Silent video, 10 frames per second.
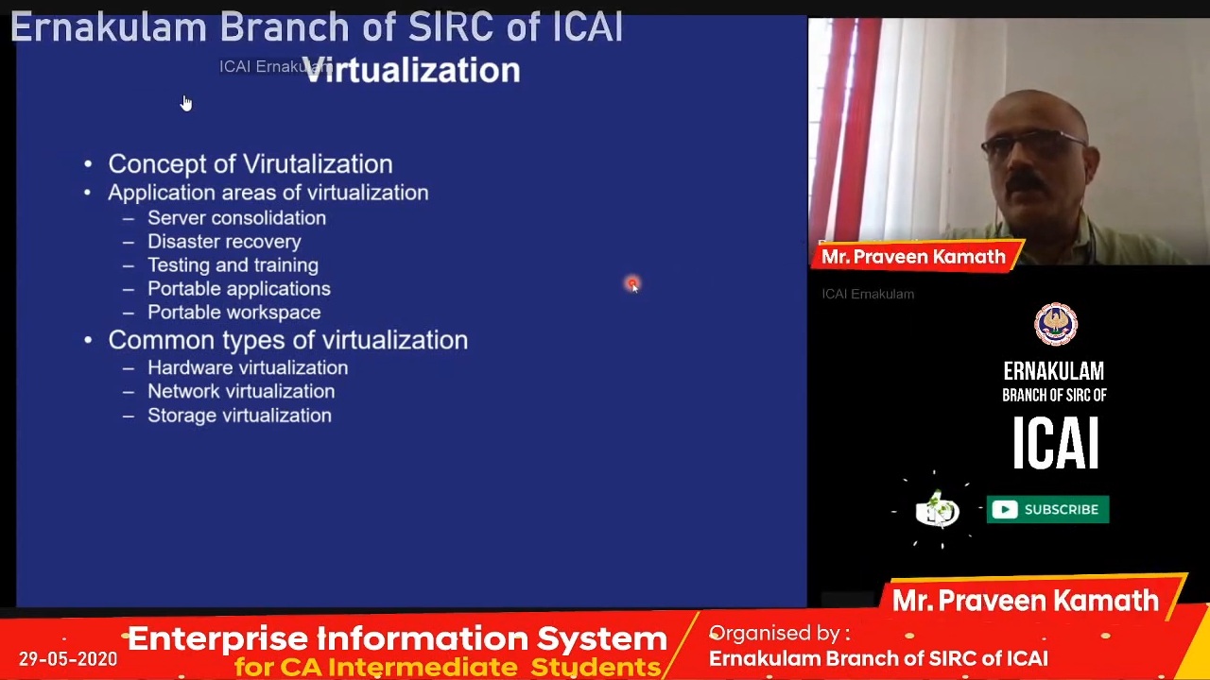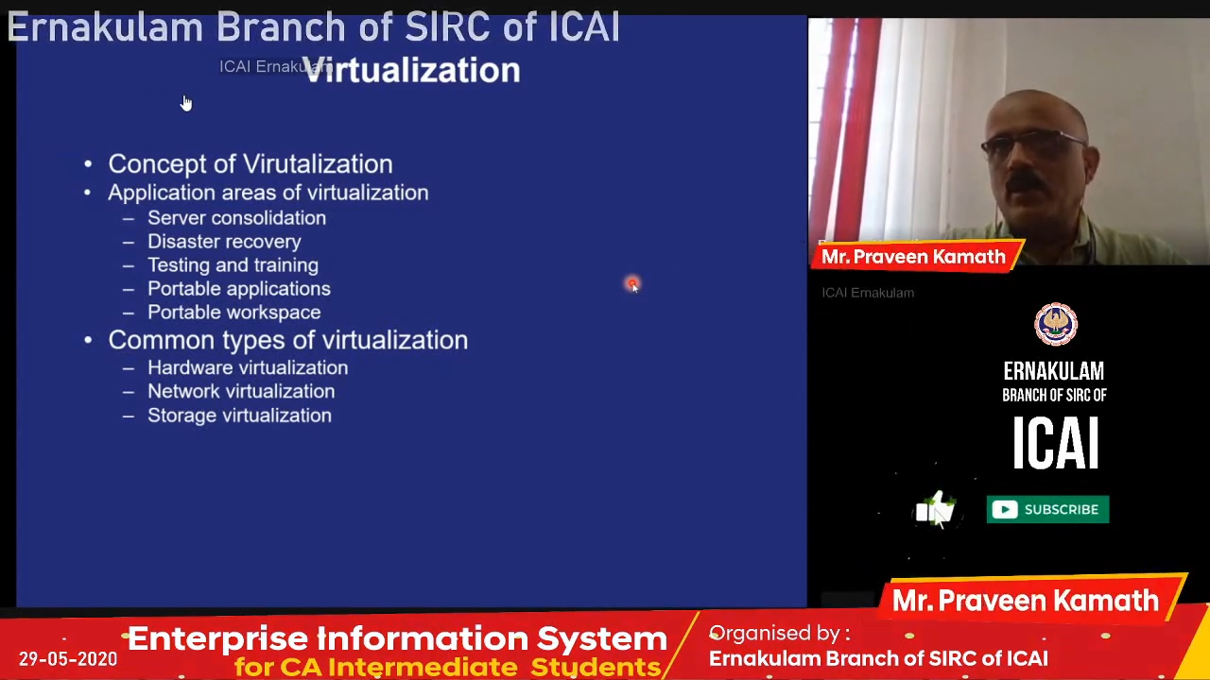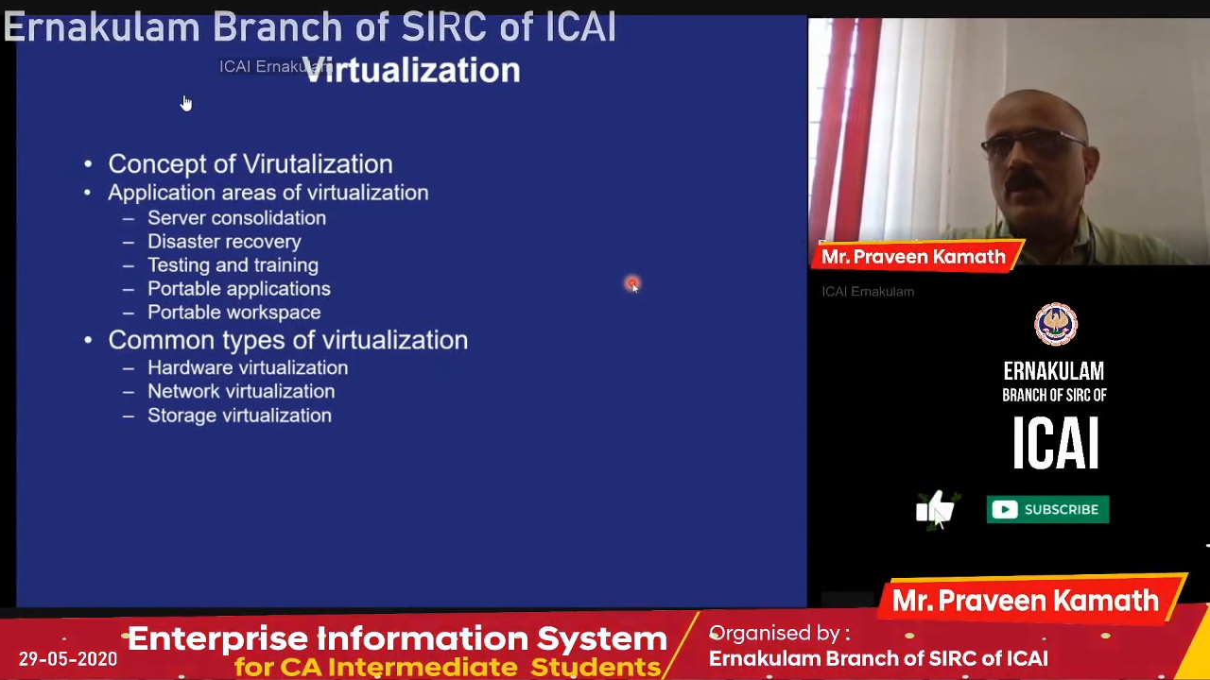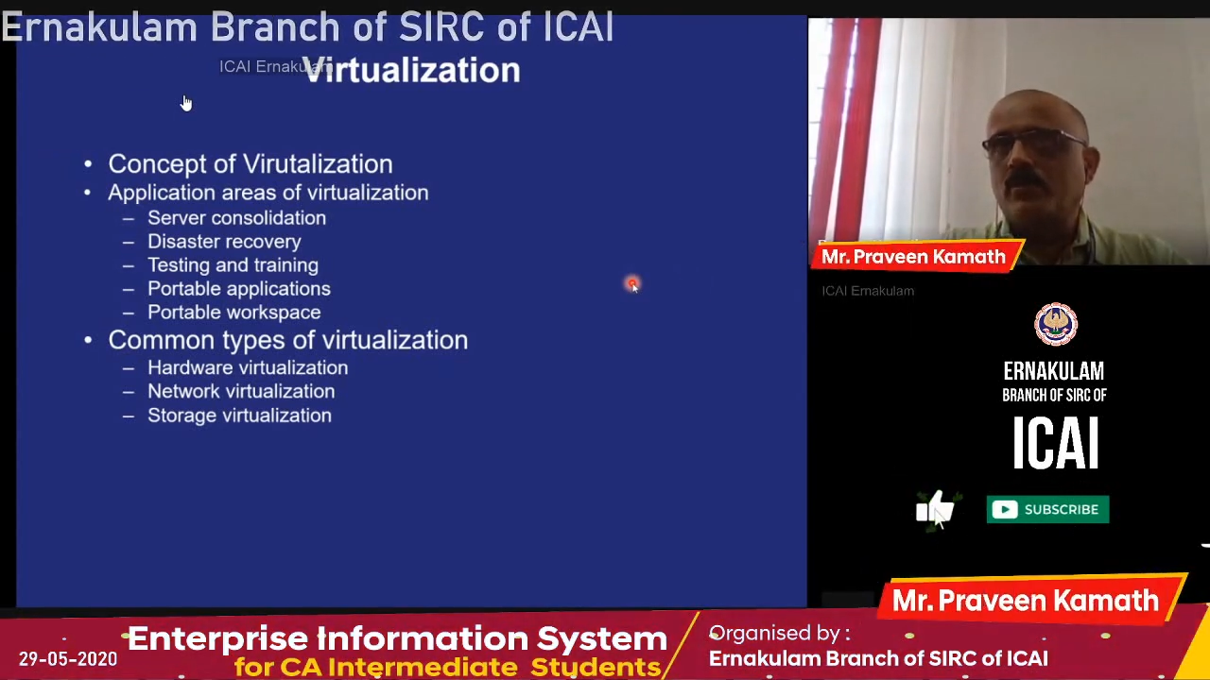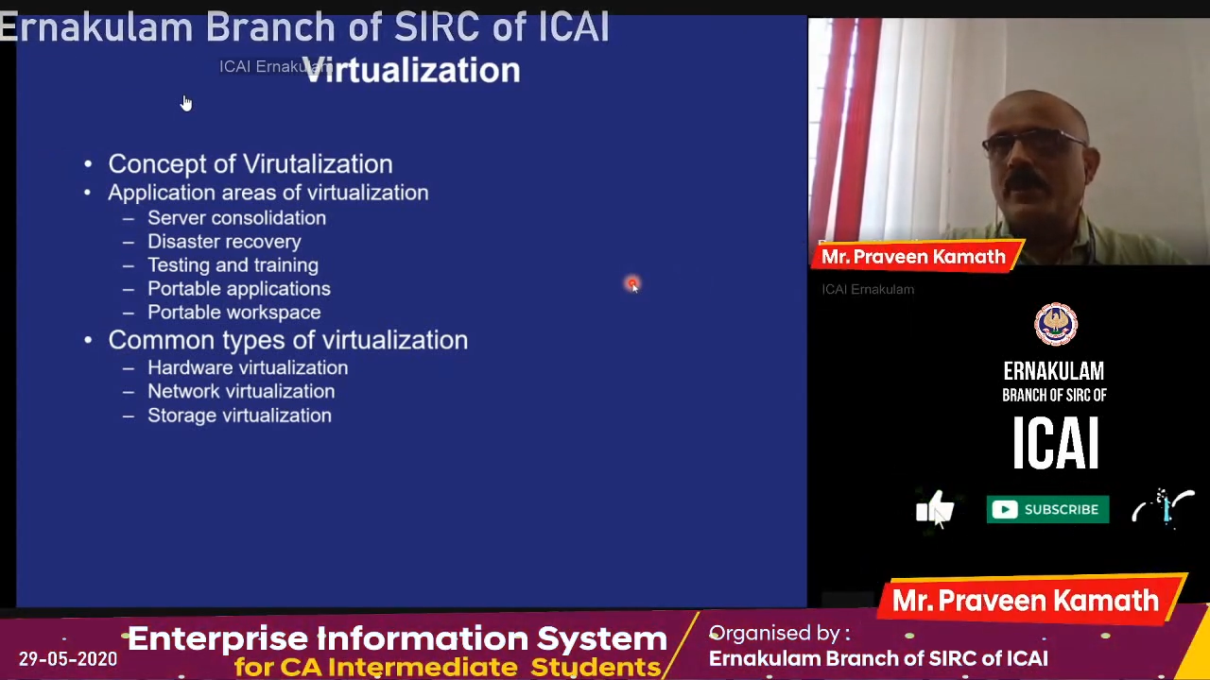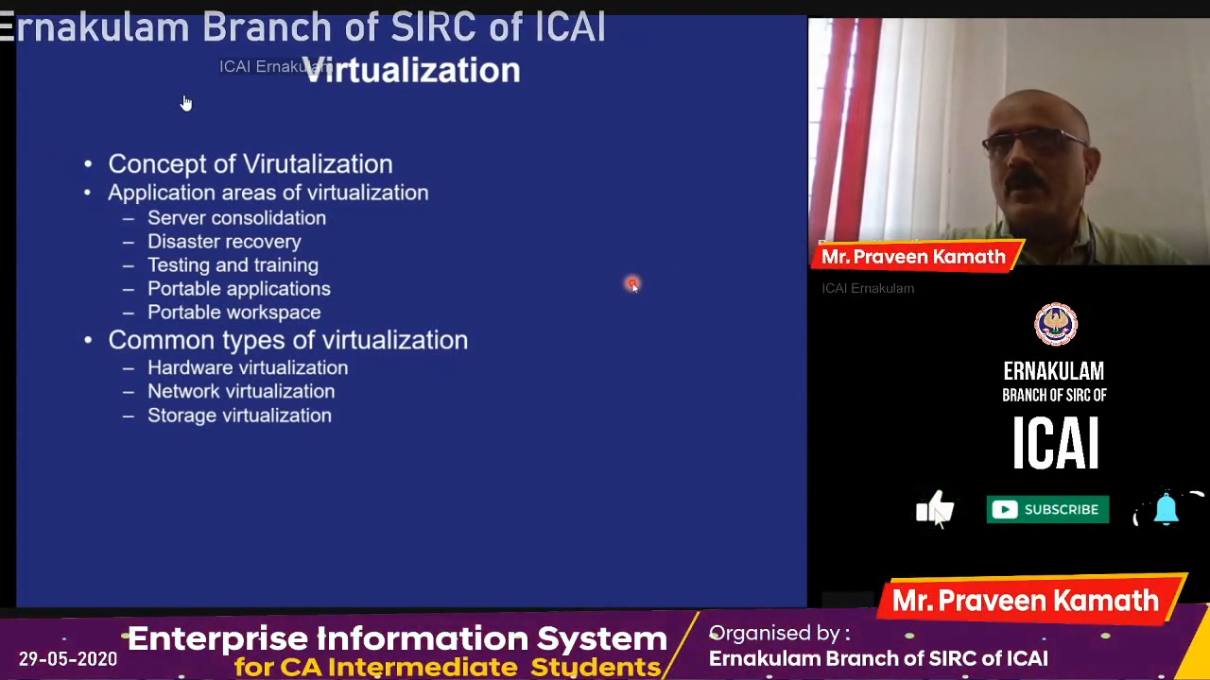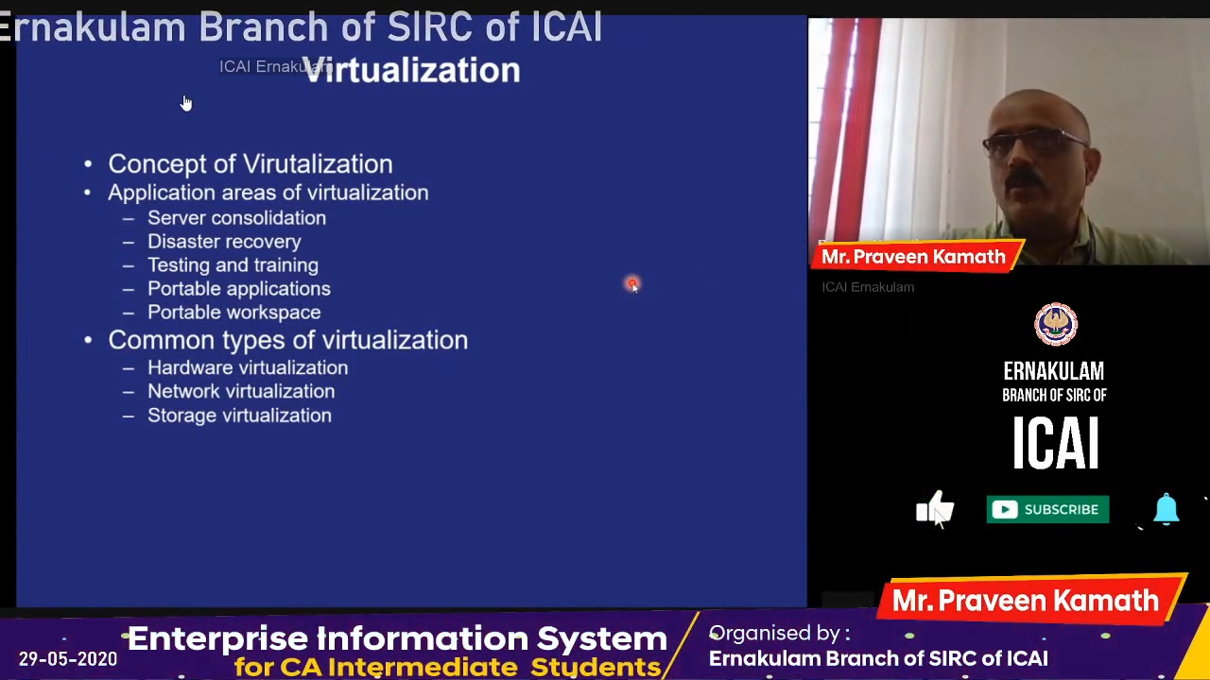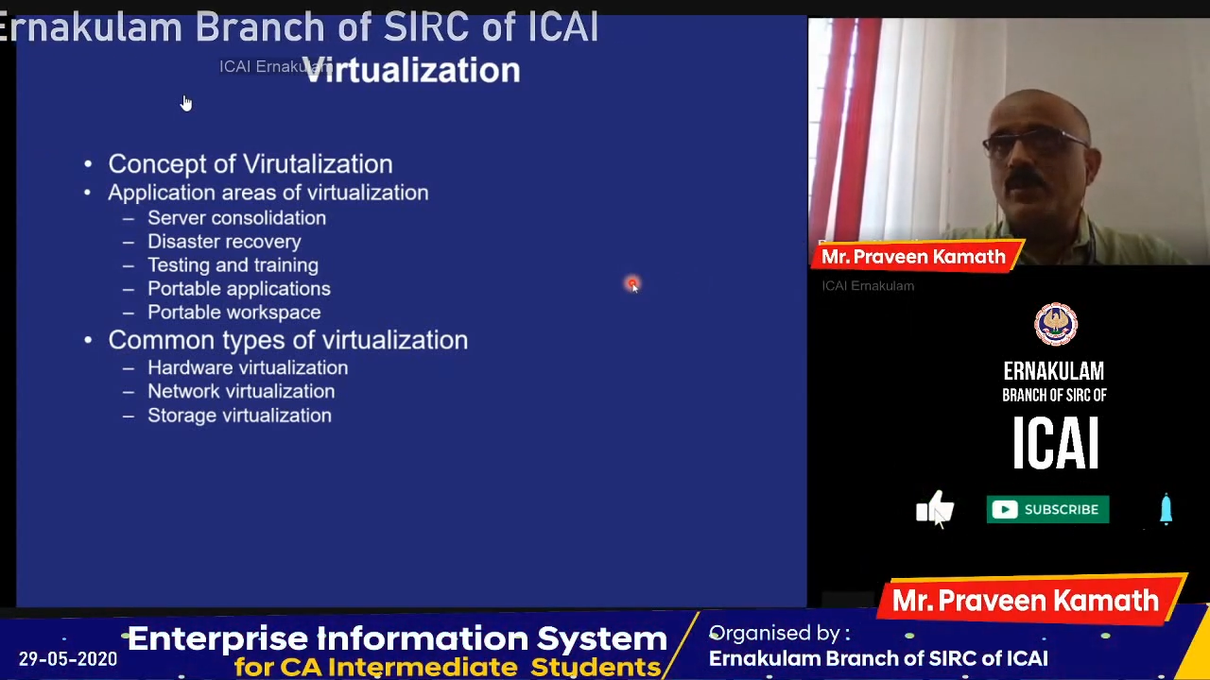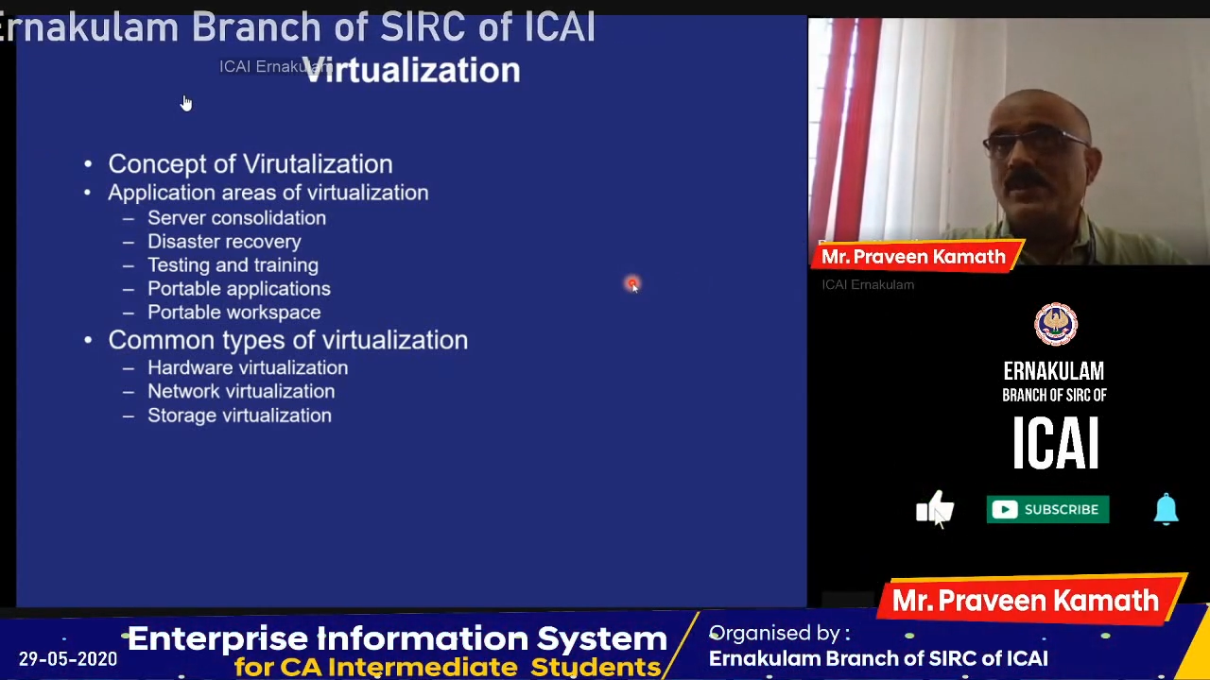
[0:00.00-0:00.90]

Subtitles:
it is better to